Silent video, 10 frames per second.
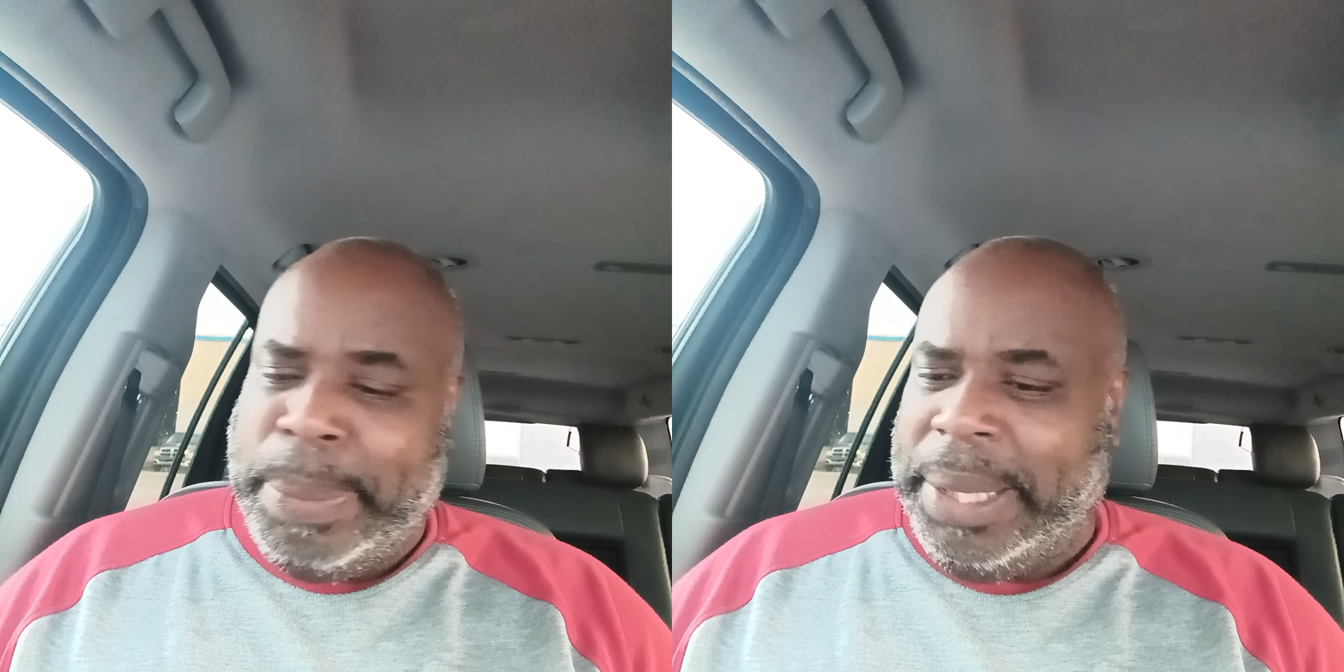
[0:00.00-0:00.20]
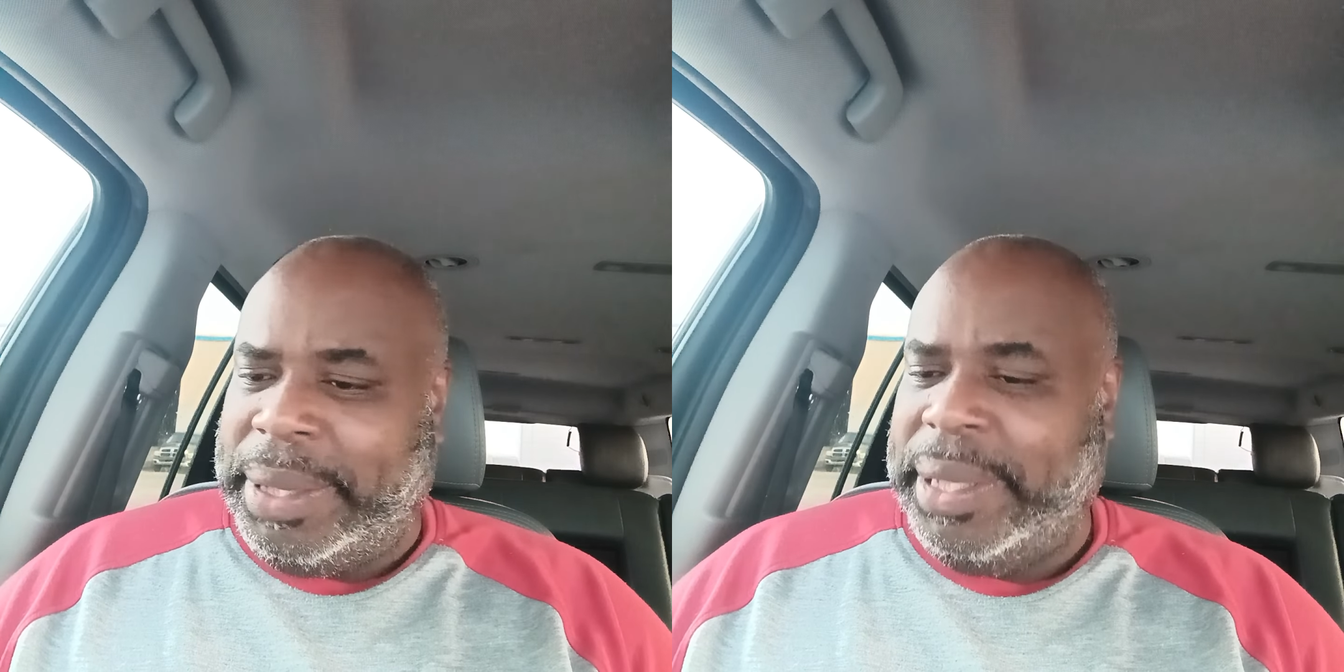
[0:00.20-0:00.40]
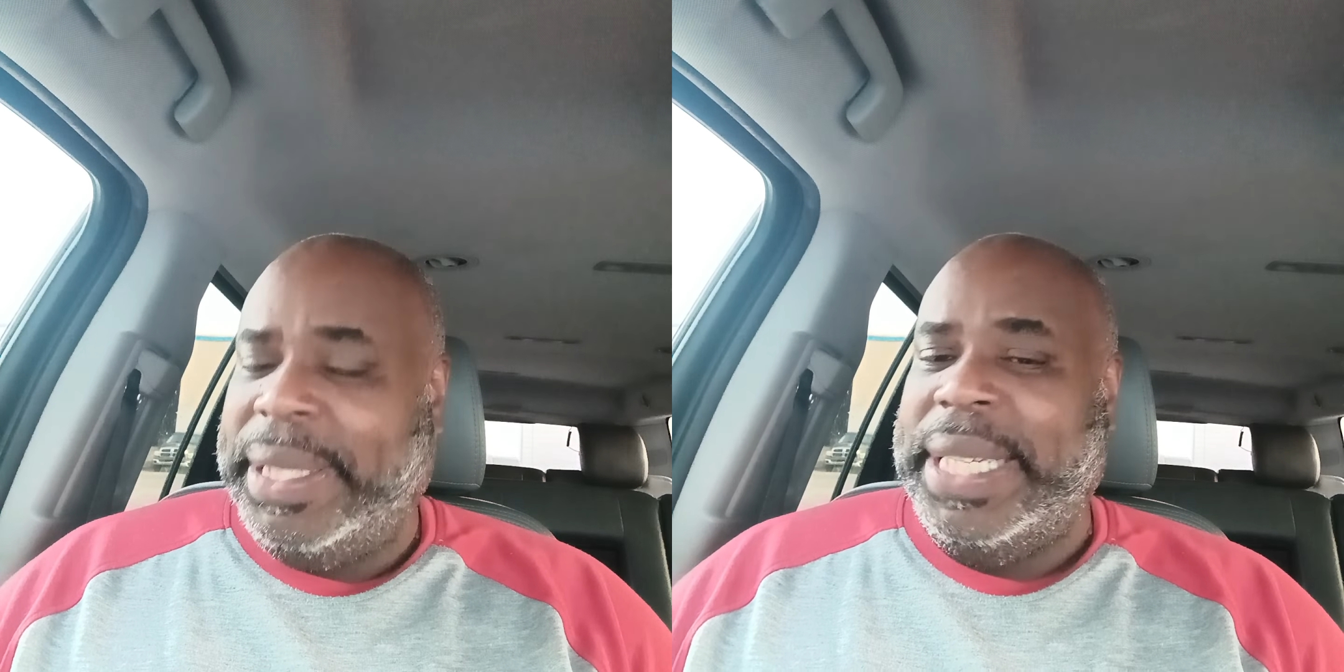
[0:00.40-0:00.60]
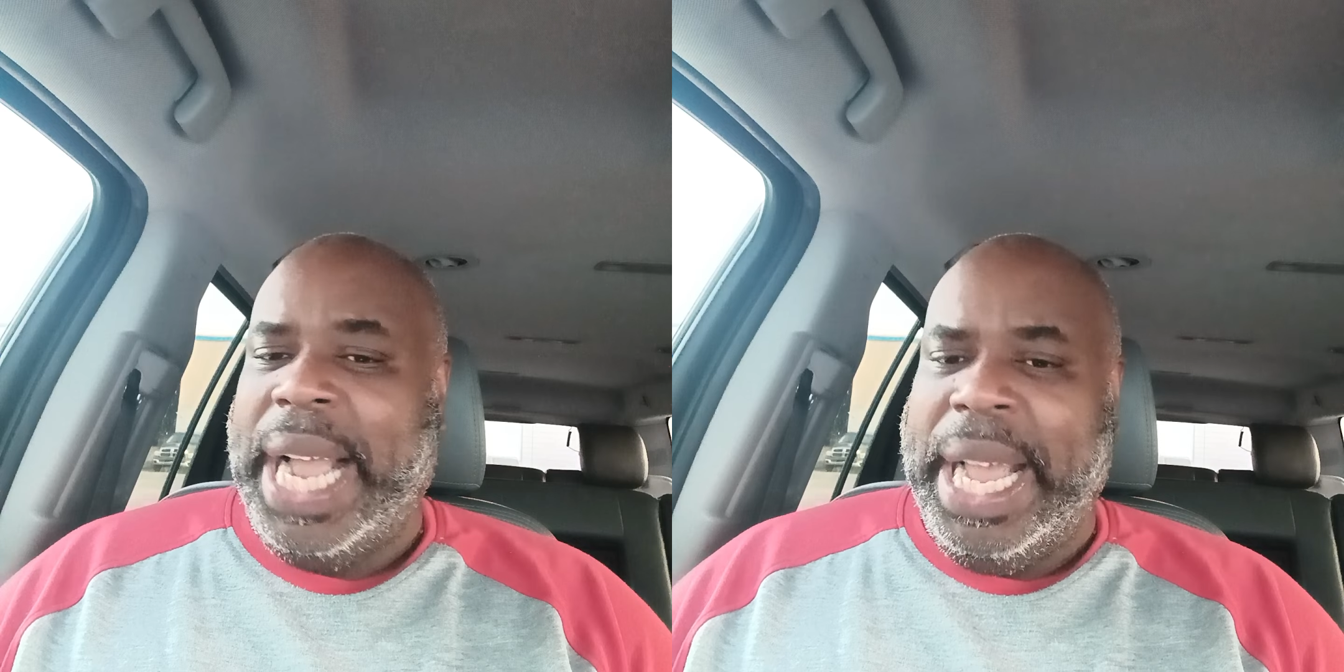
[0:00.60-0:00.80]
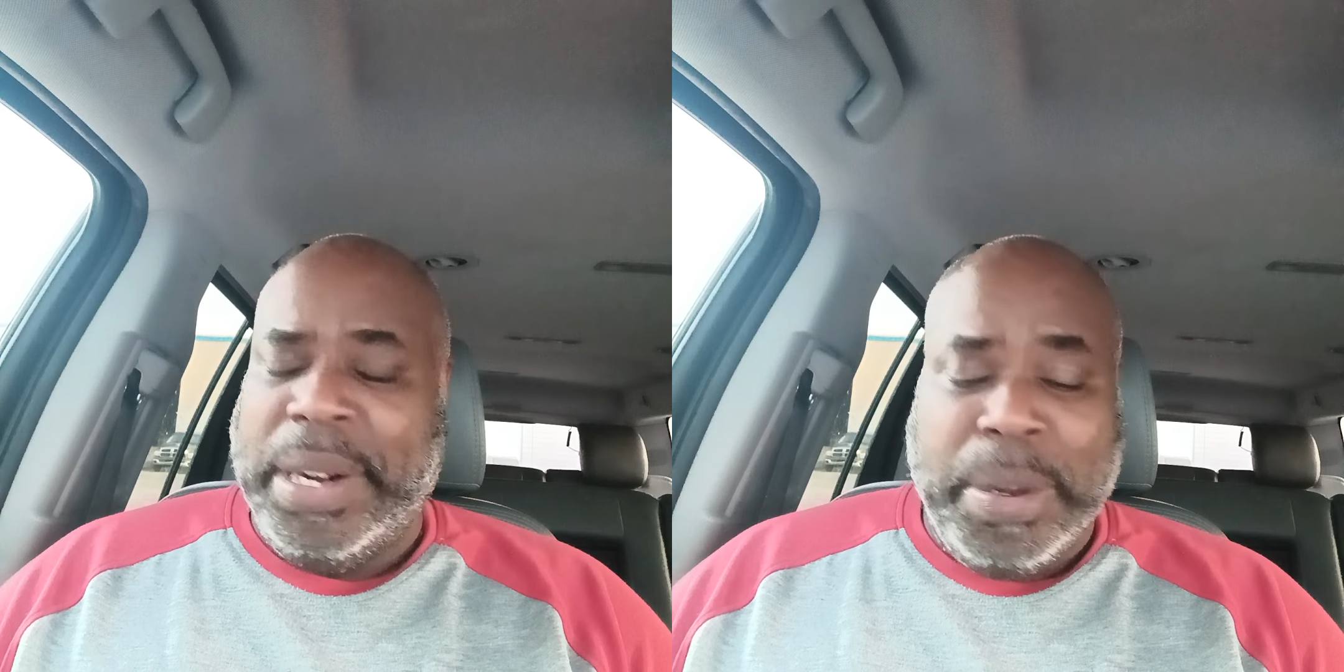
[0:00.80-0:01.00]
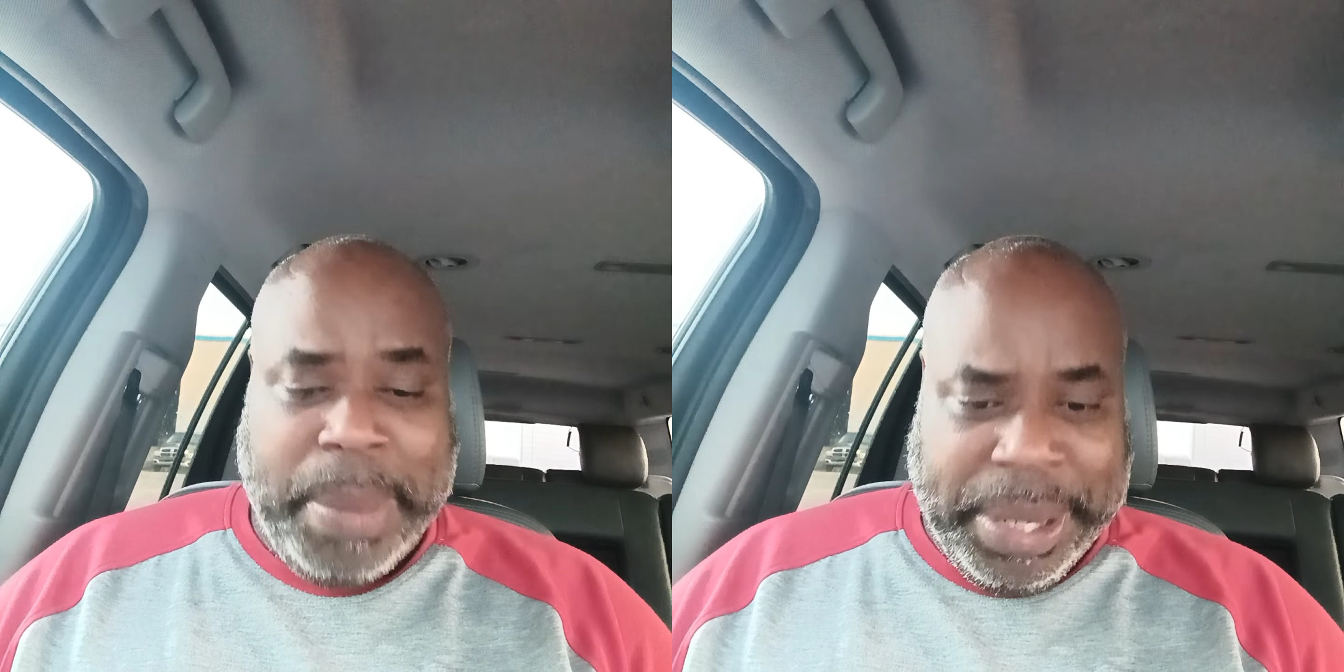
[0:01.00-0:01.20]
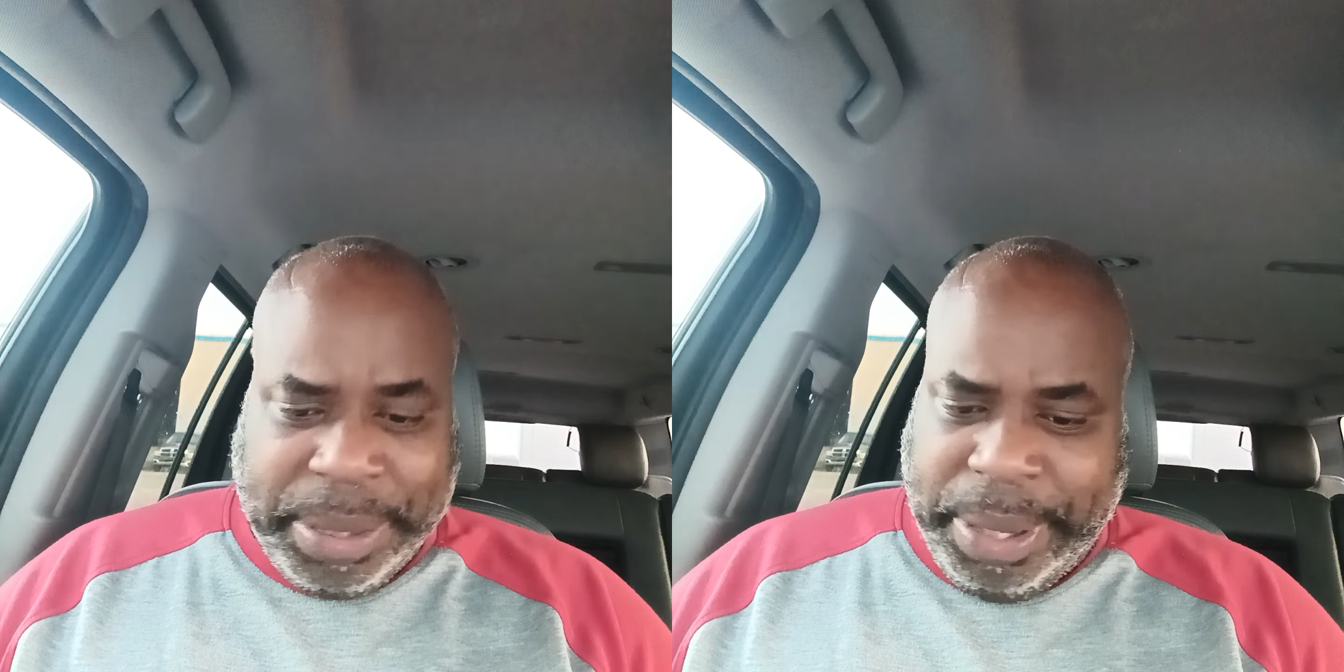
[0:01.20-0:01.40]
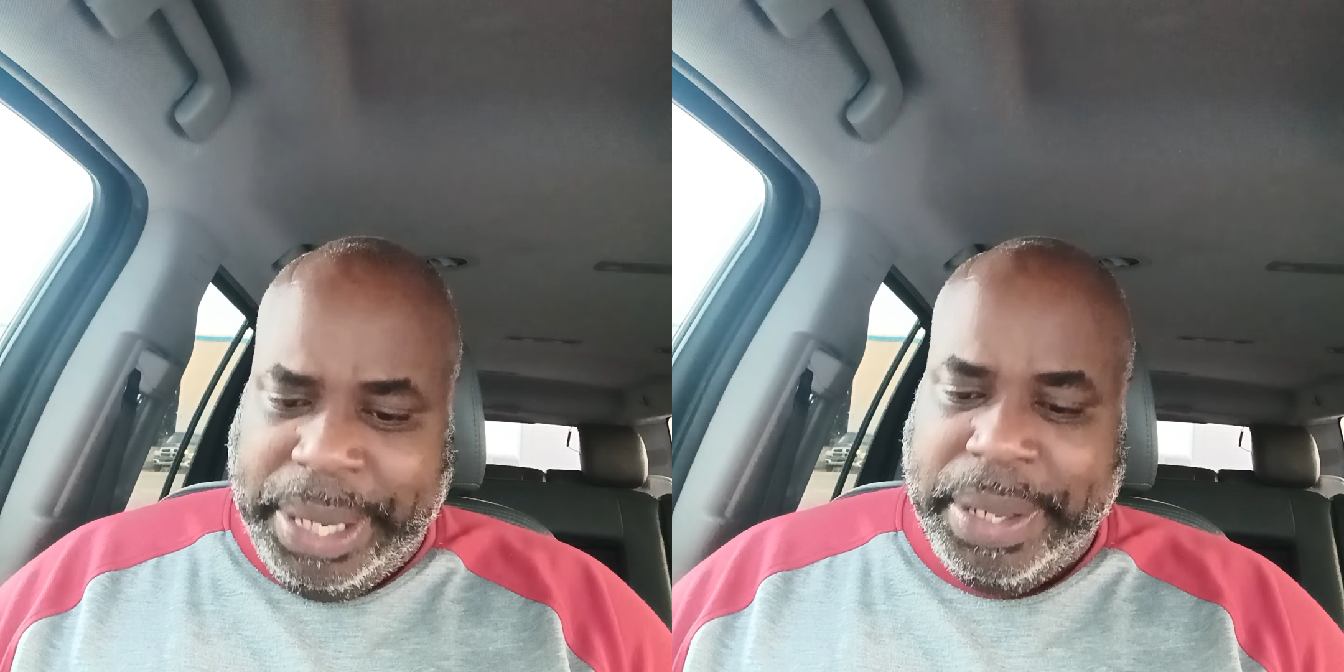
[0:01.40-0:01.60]
my sister Diana on my
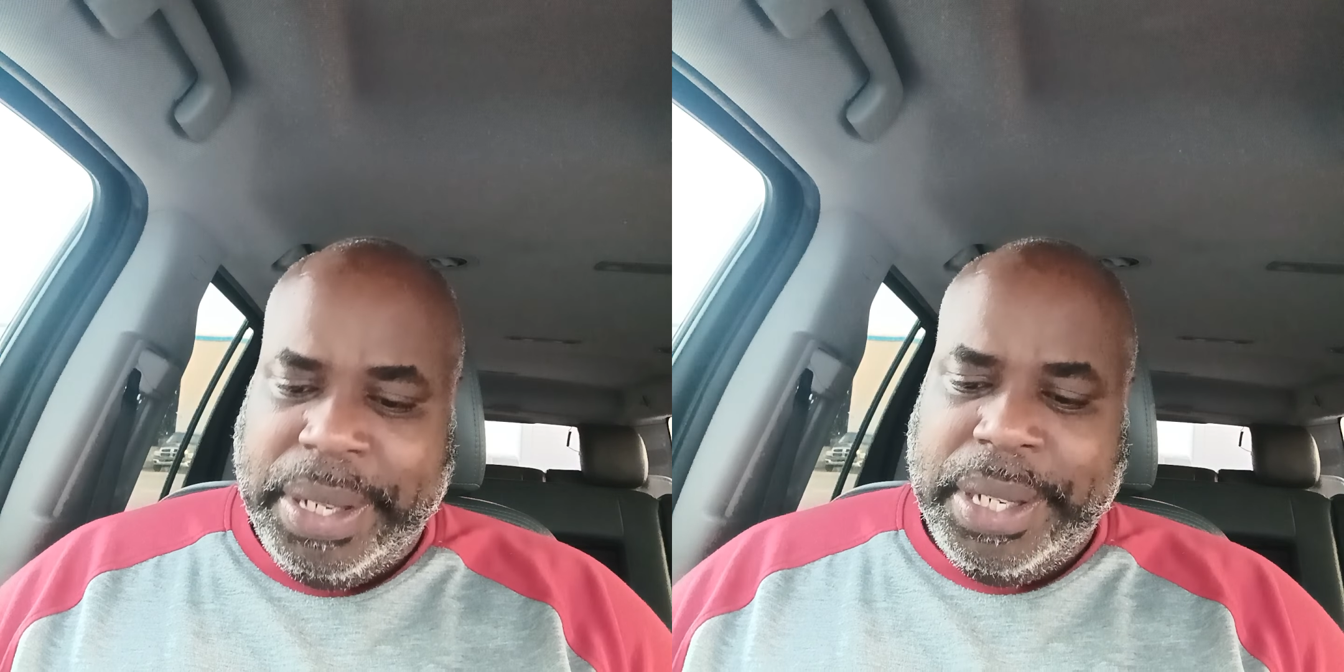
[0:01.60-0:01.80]
street.